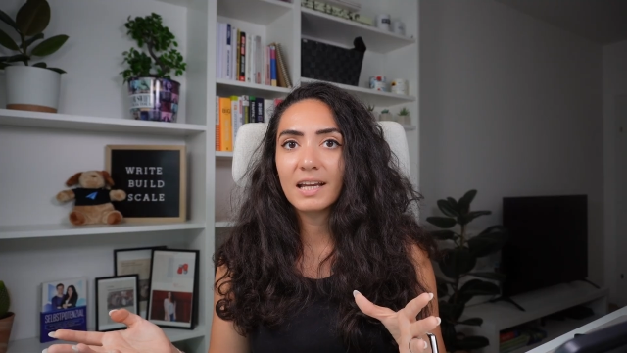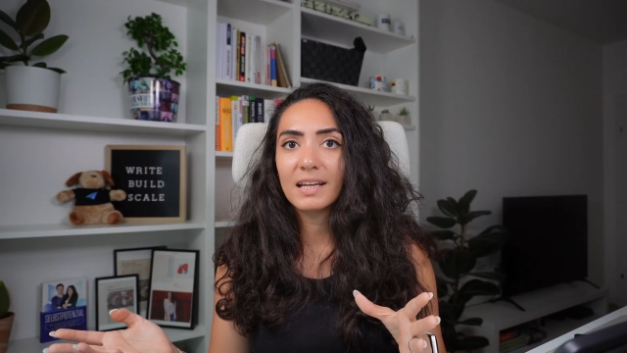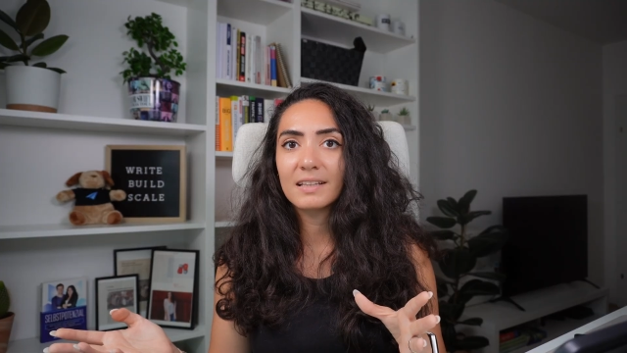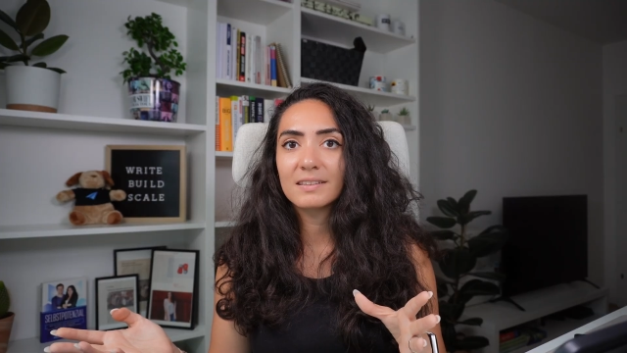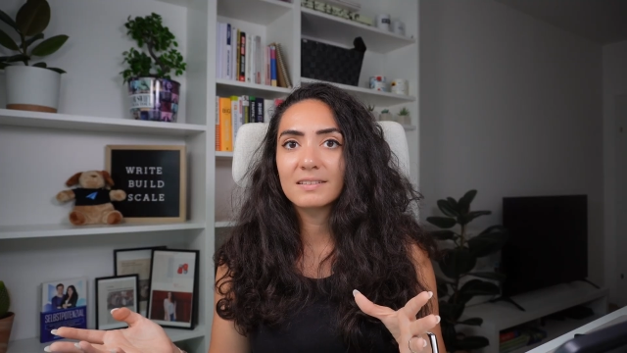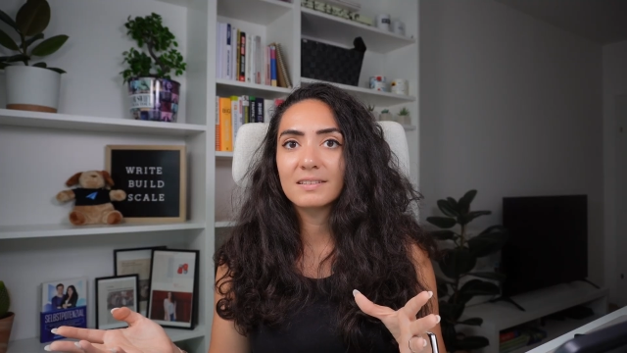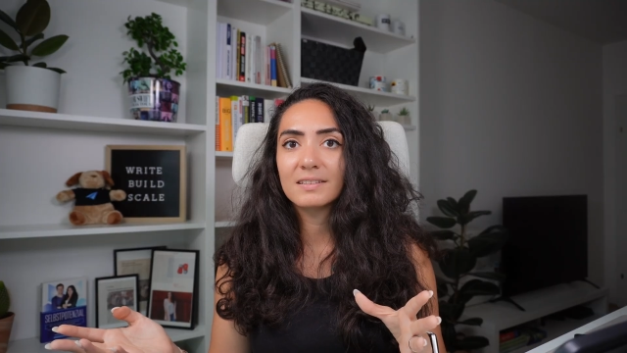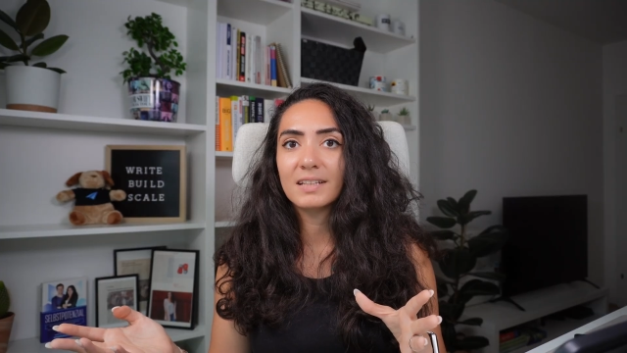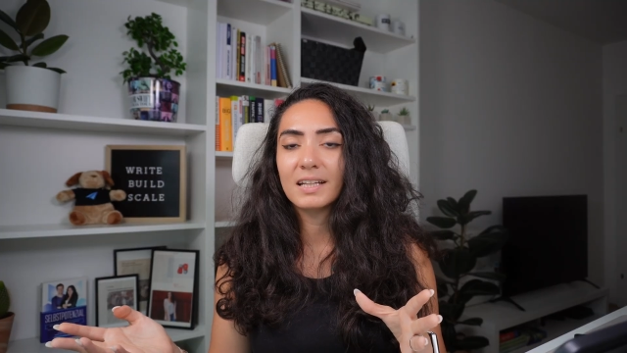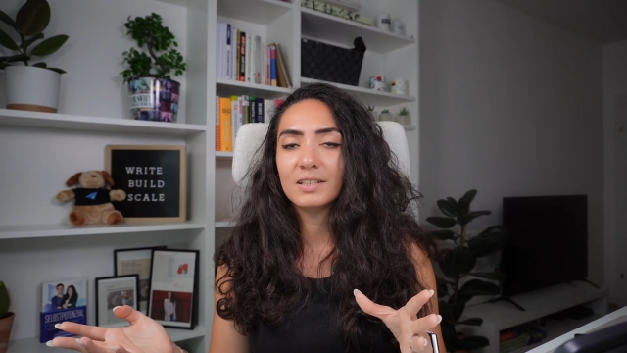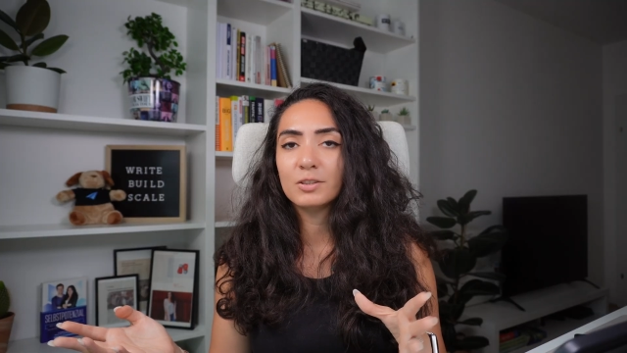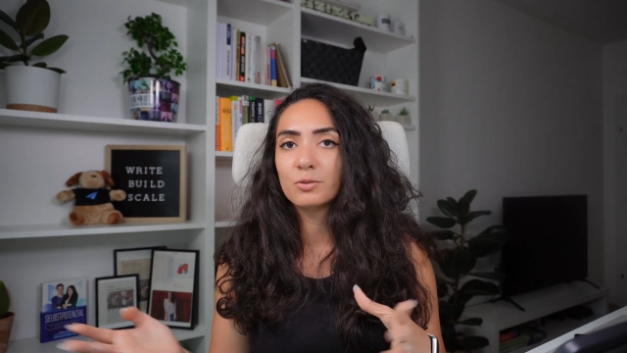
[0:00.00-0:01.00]
and
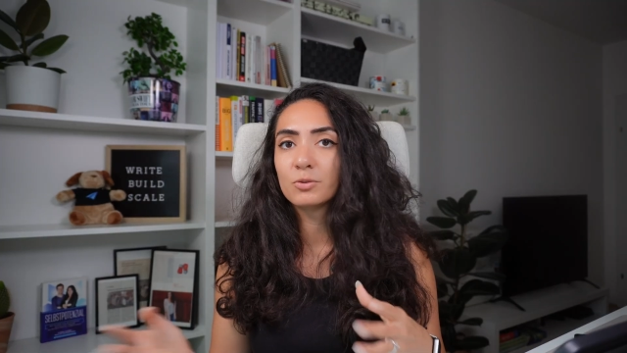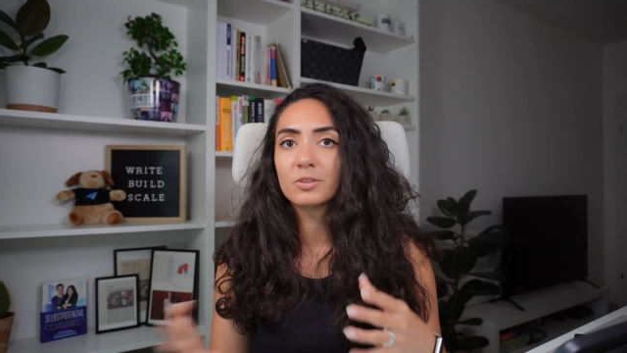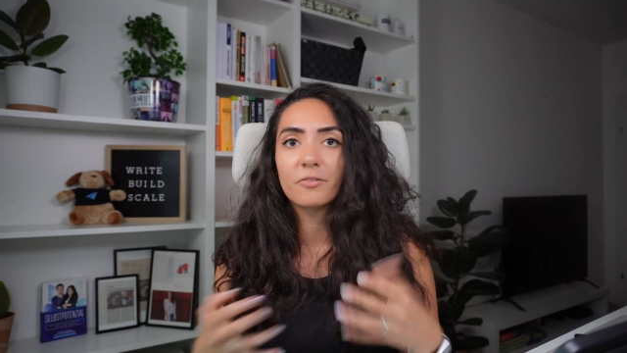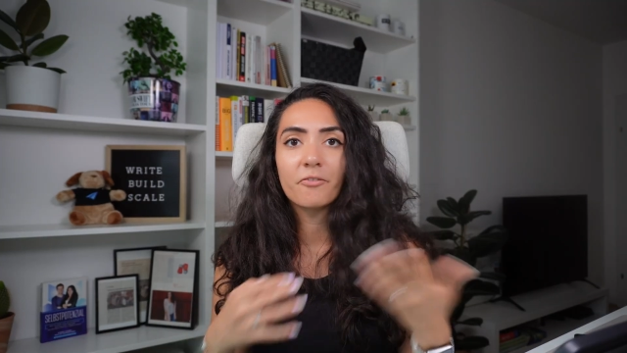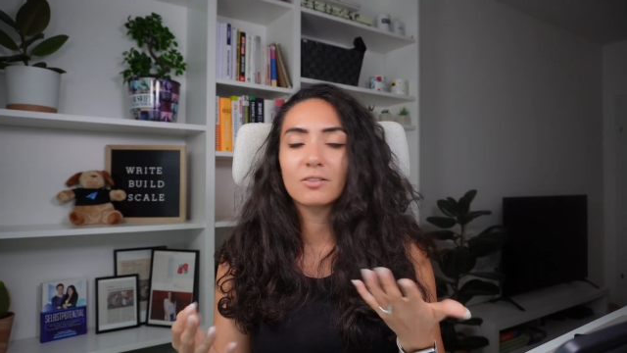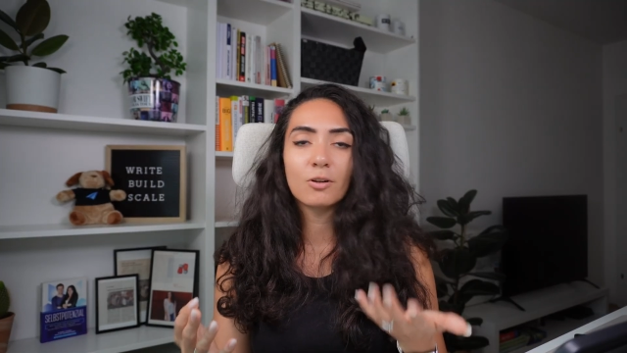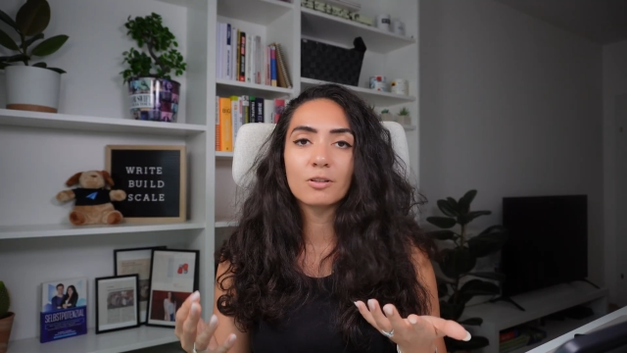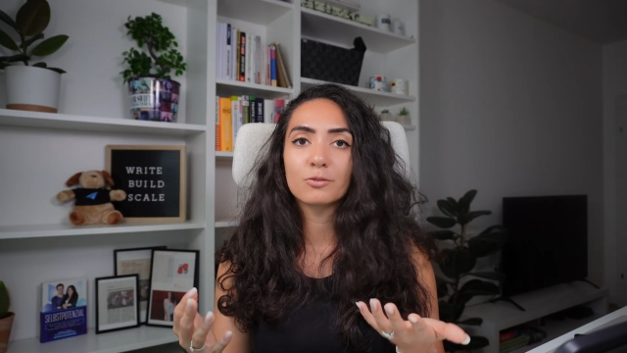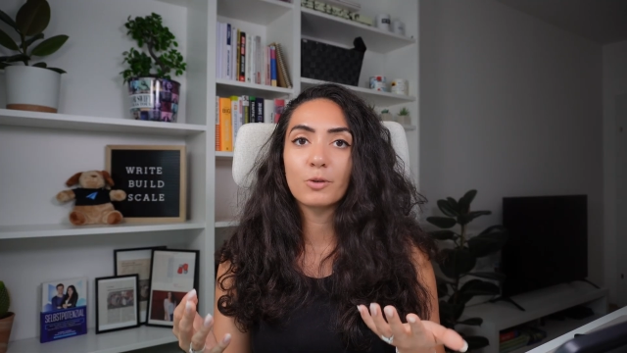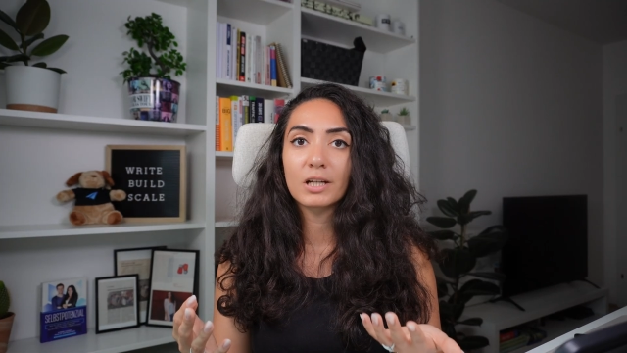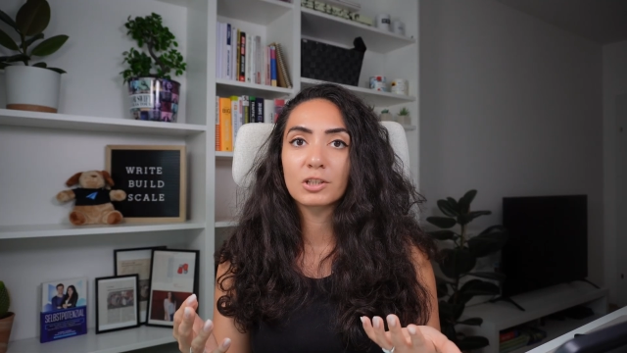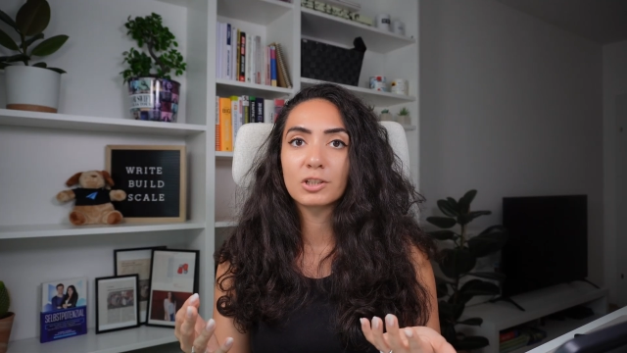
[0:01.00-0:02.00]
they use a call
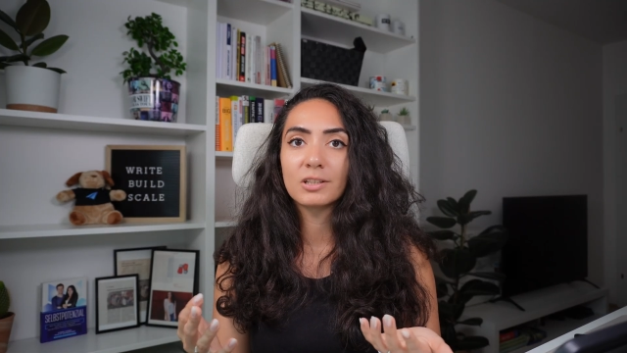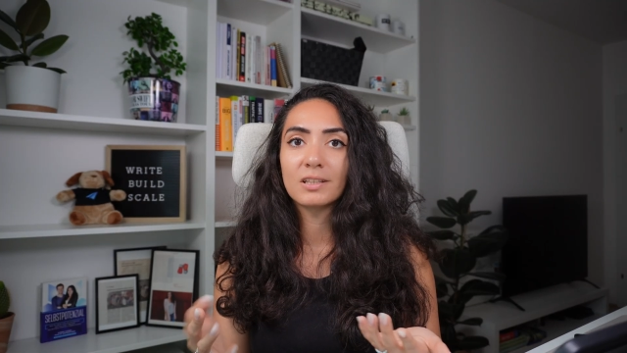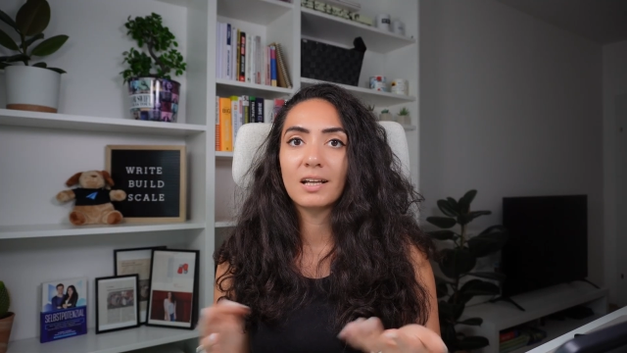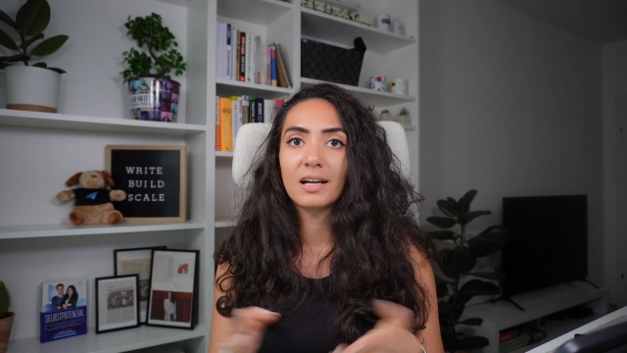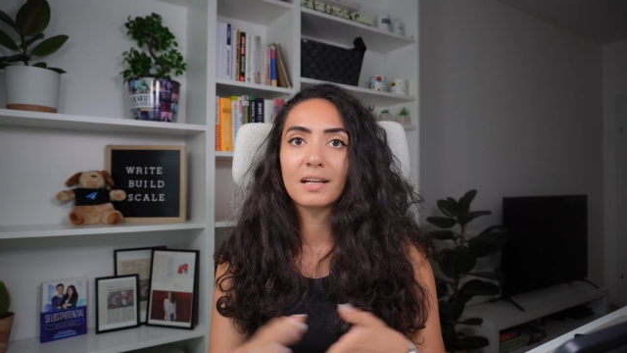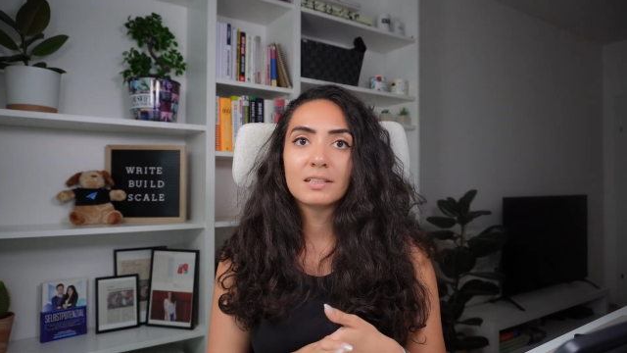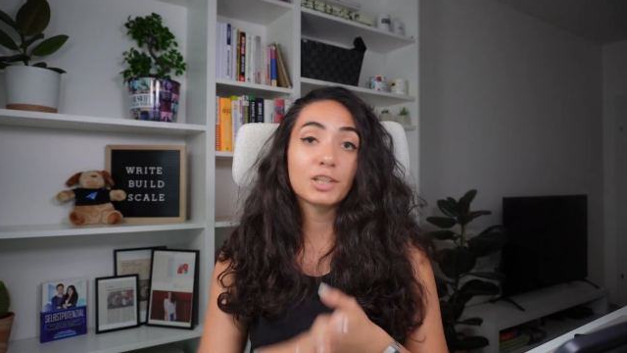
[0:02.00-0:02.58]
to action like